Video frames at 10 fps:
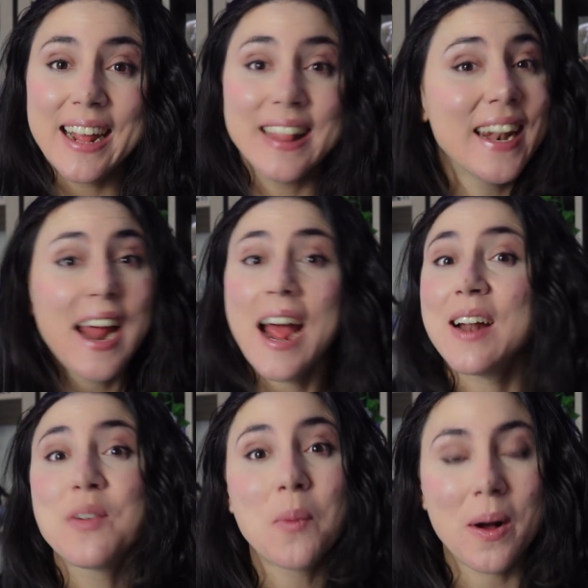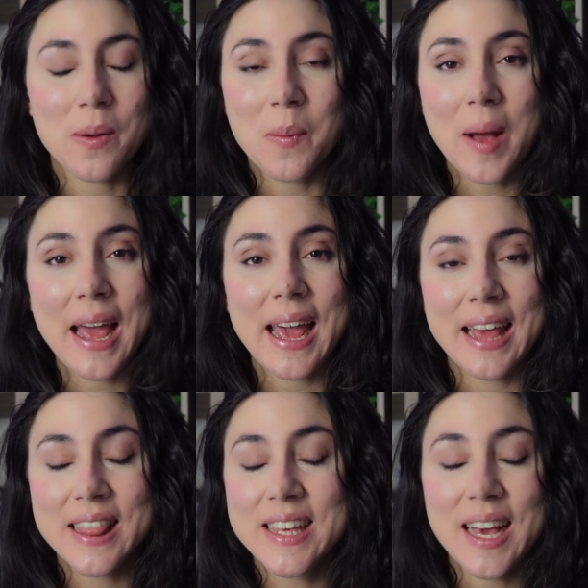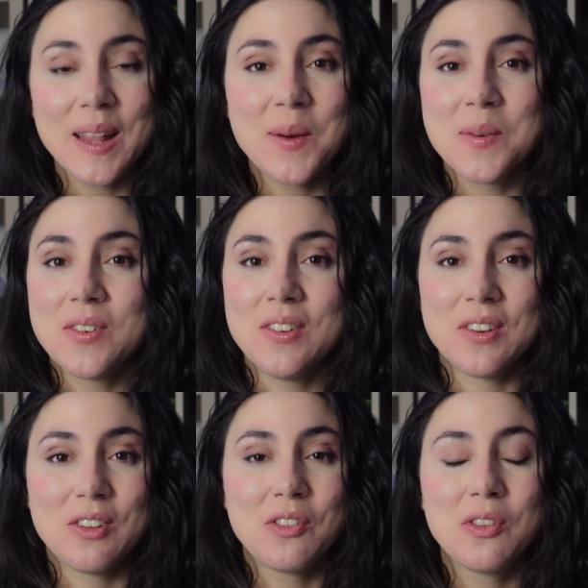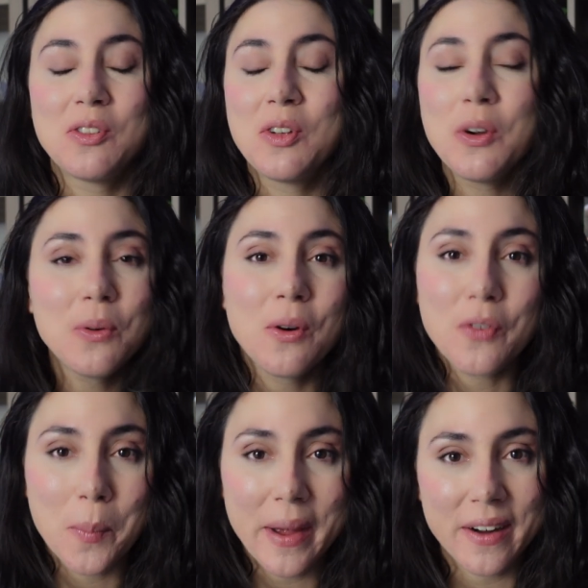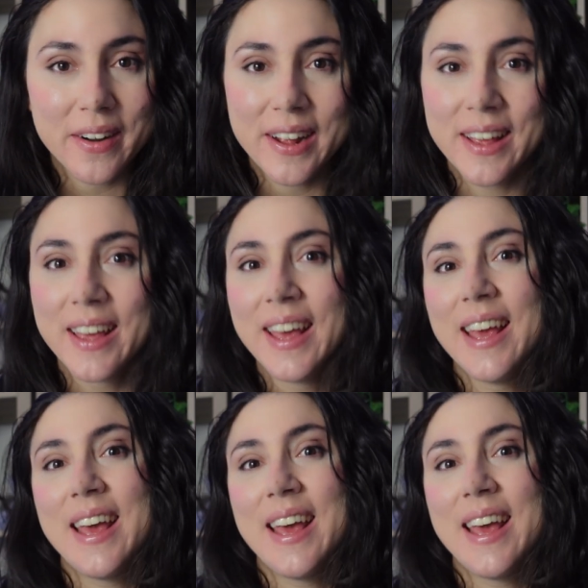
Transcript: And then I had to walk away. The yellow was just too overbearing.